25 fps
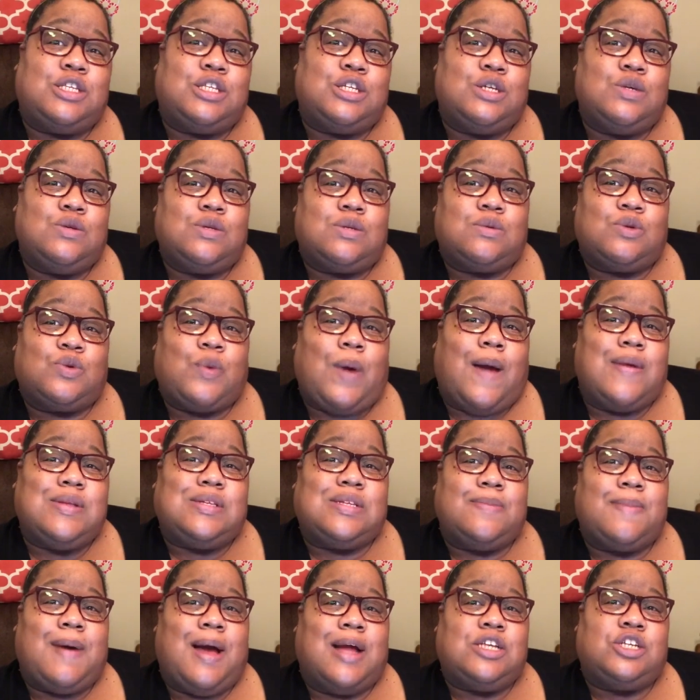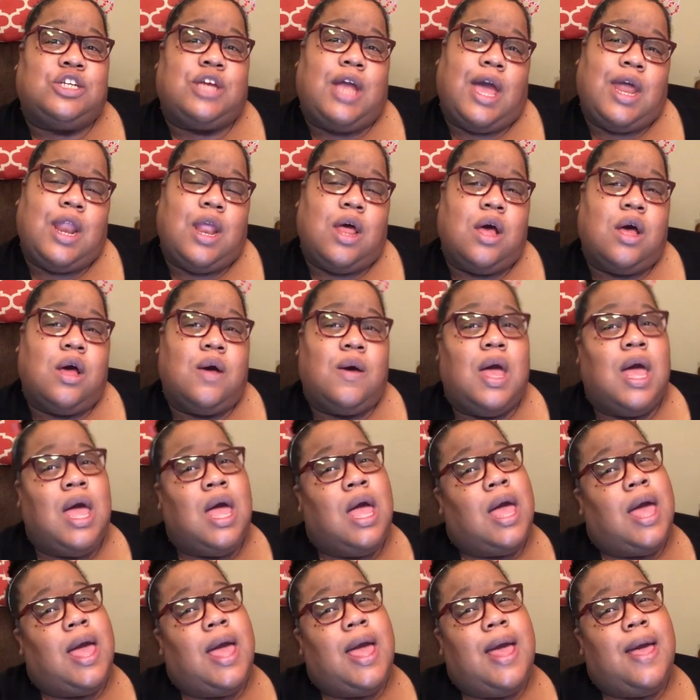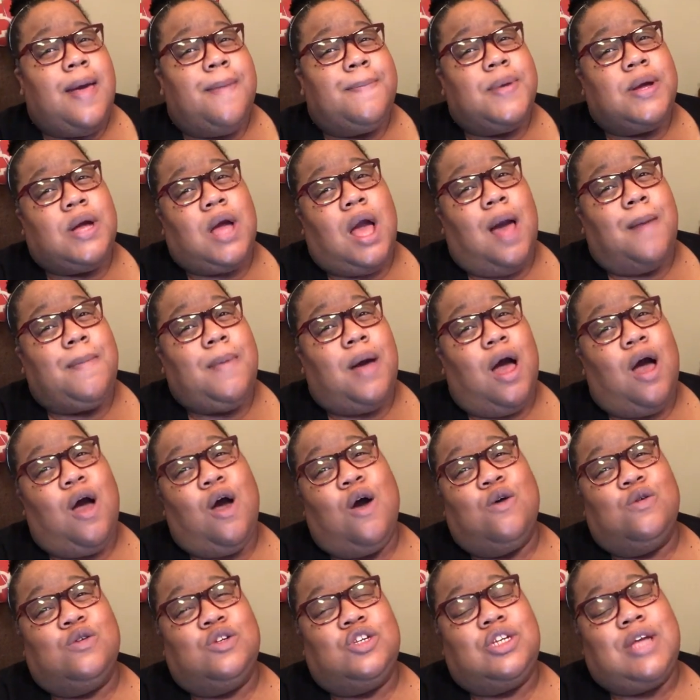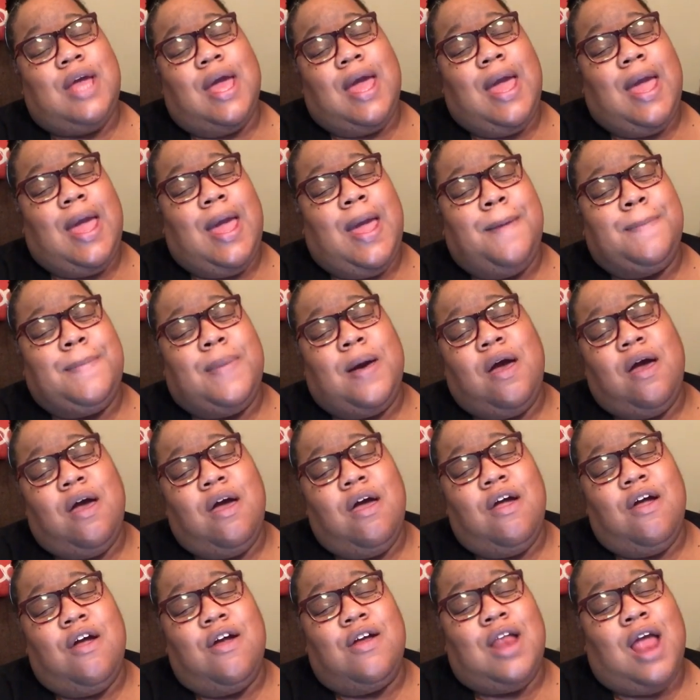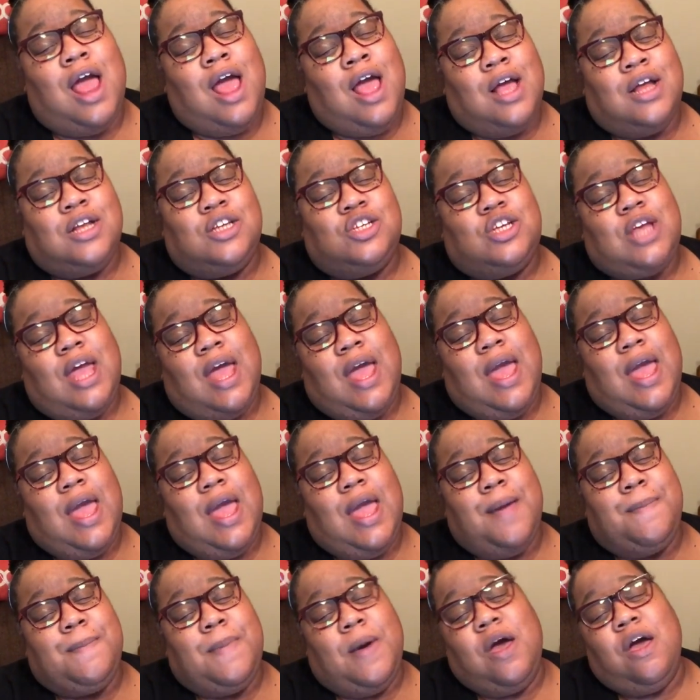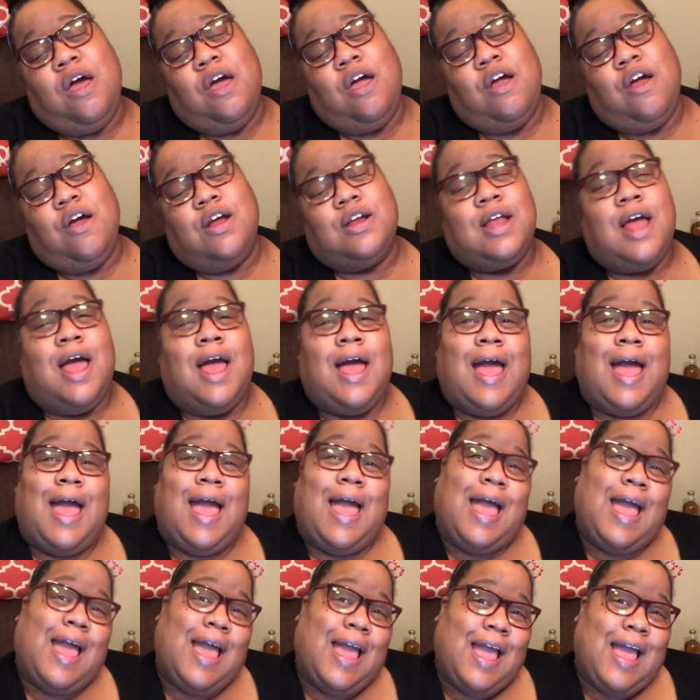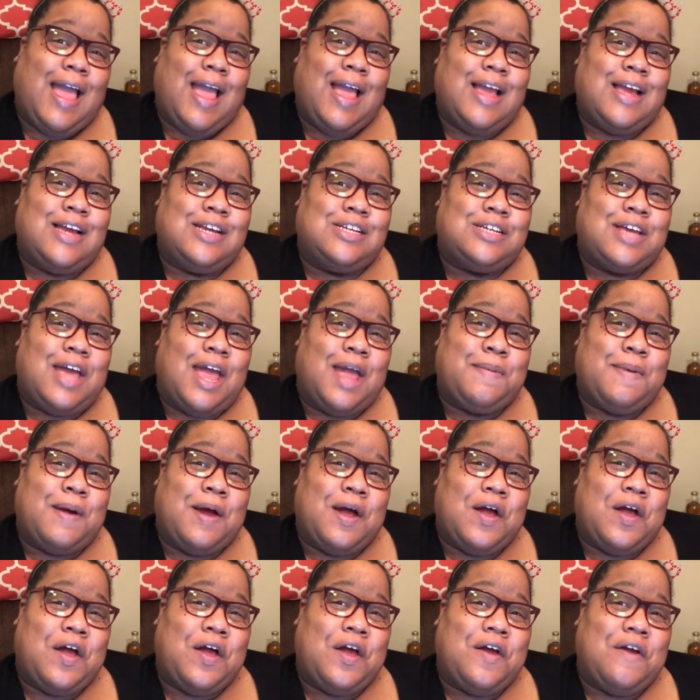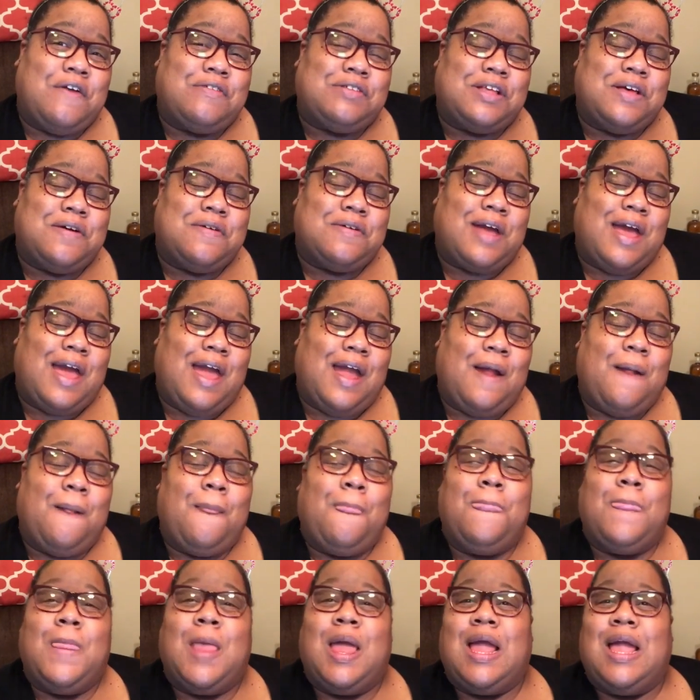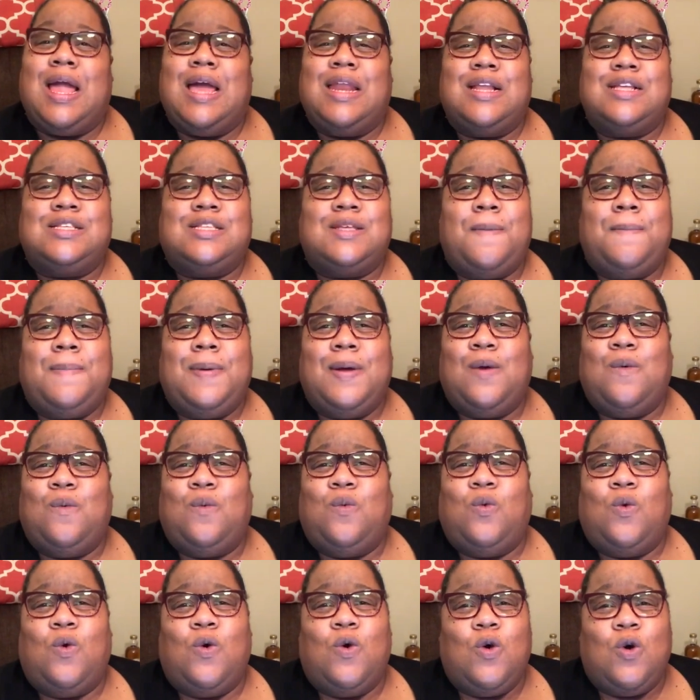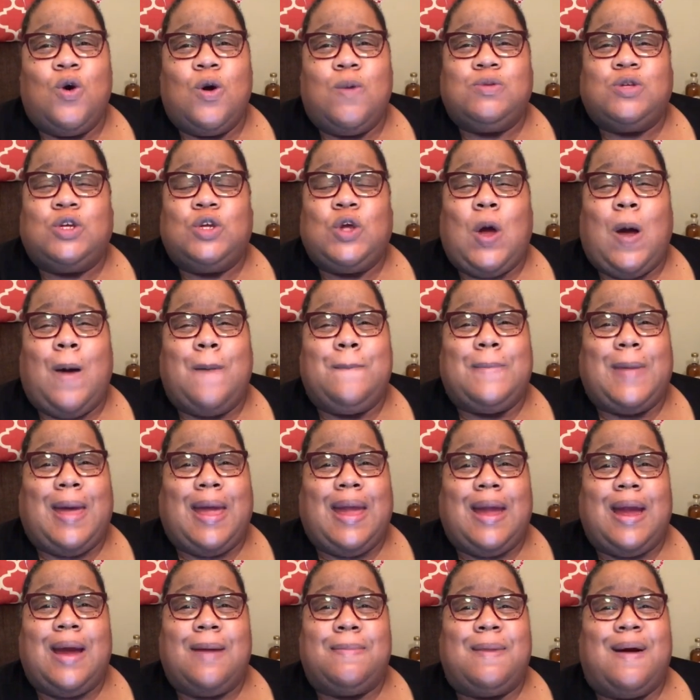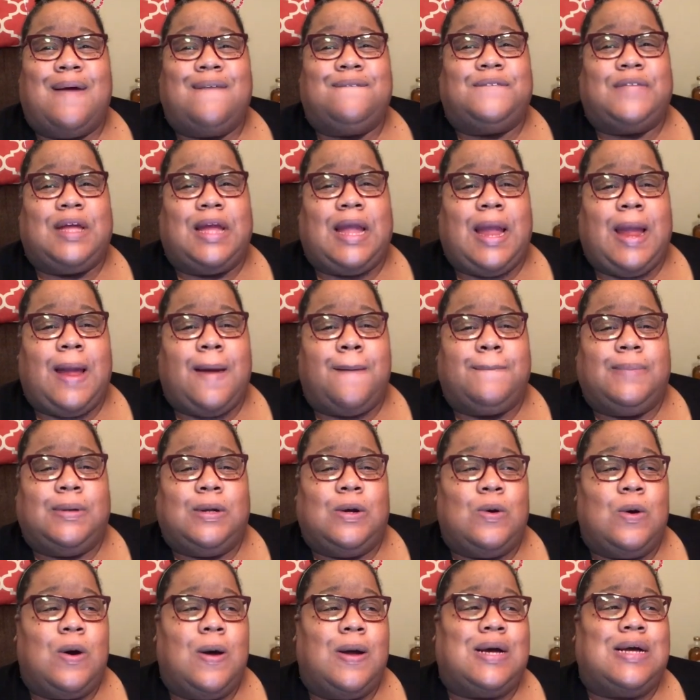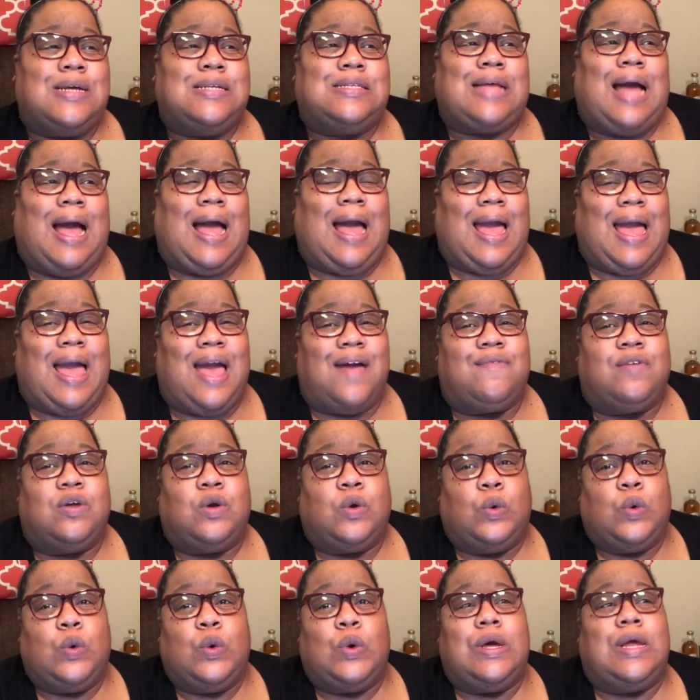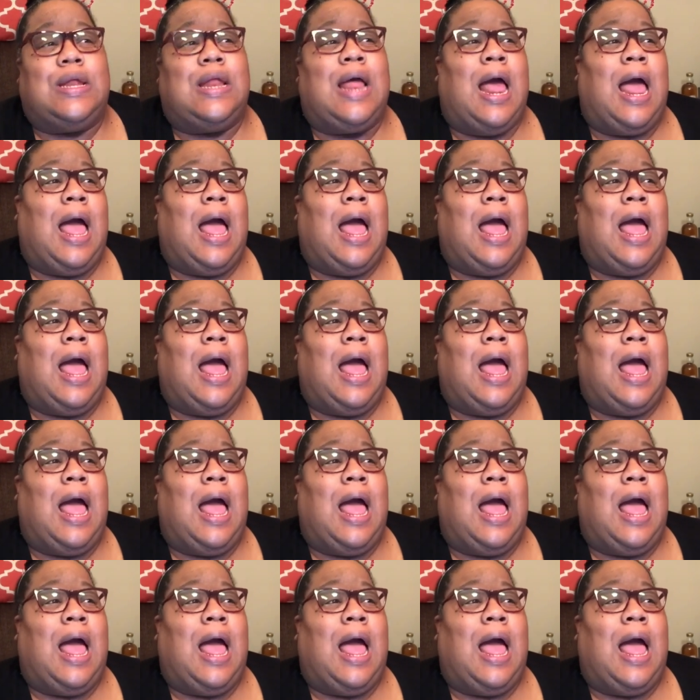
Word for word: to subscribe to my channel and become a whole Jaybird. Jaybird. Hey, Jaybirds, okay? it is a bit warm so y'all may hear my fan blowing because i have it on